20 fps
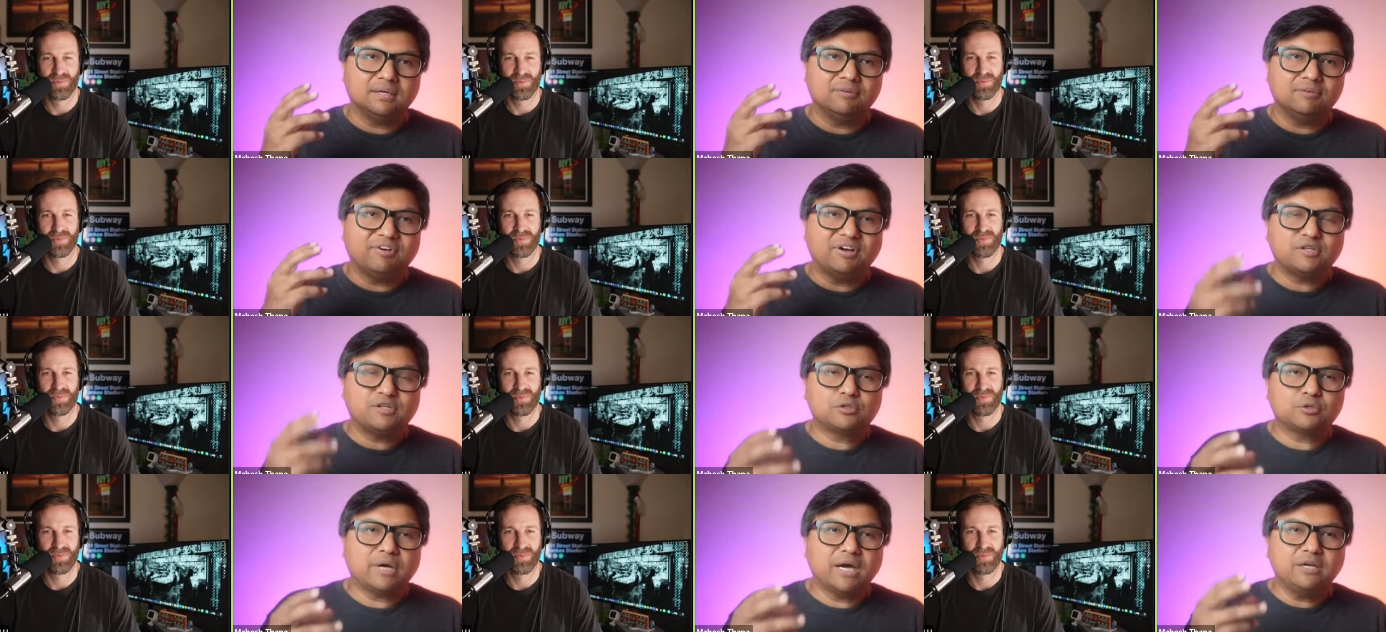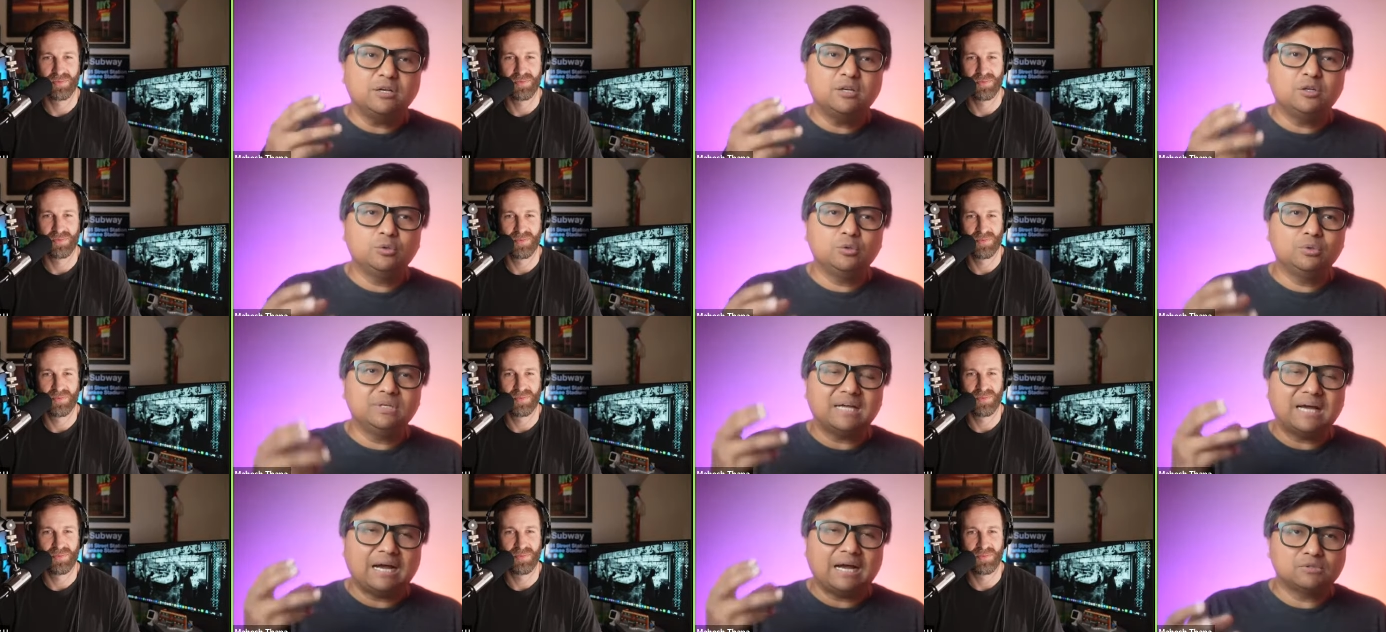Speaker 1: if I try to
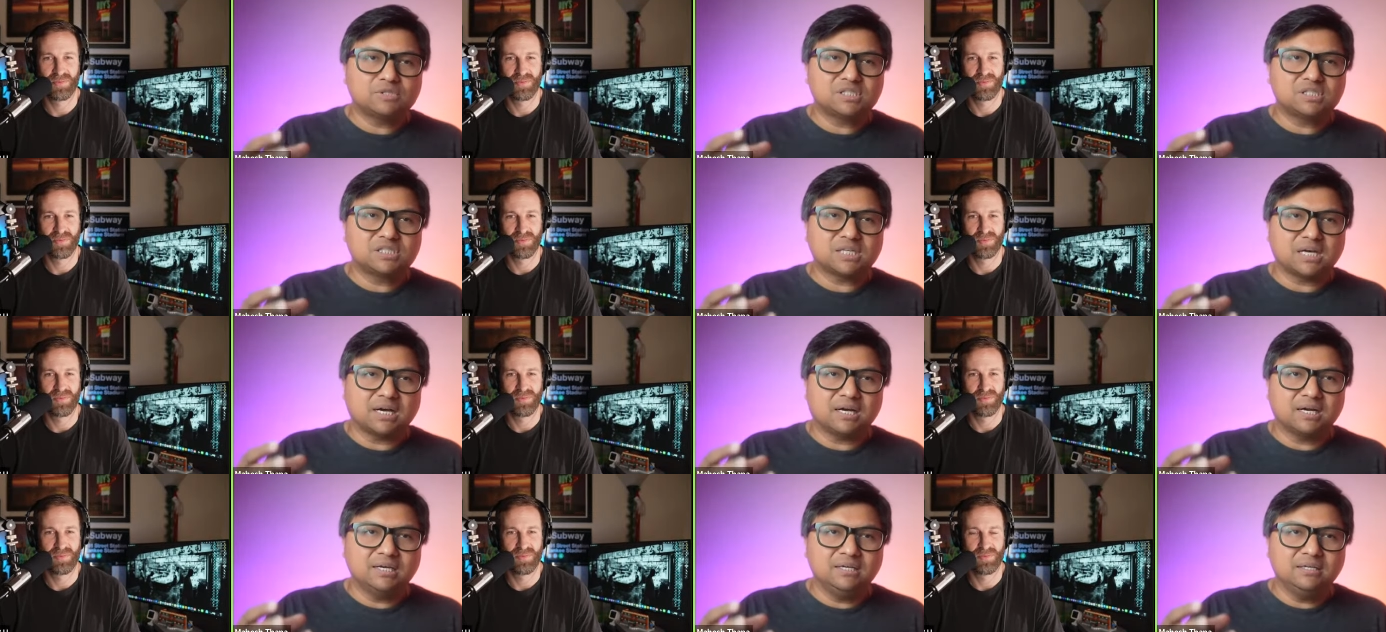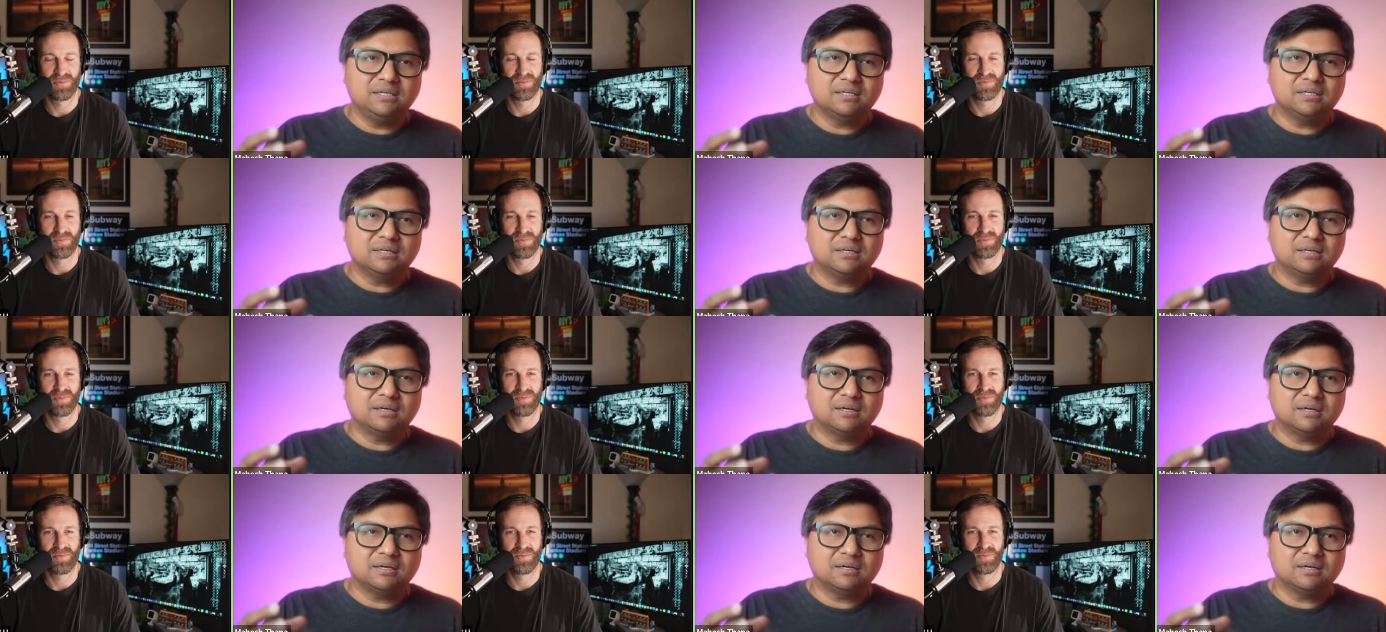do it outside,
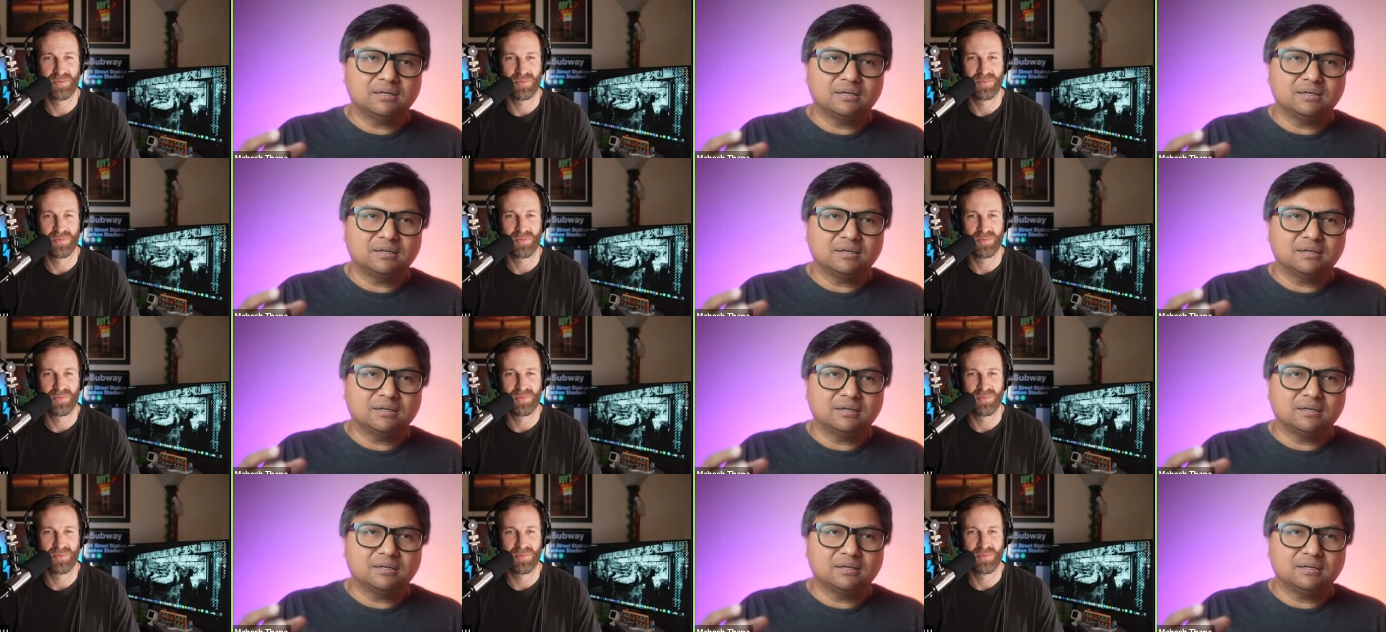uh,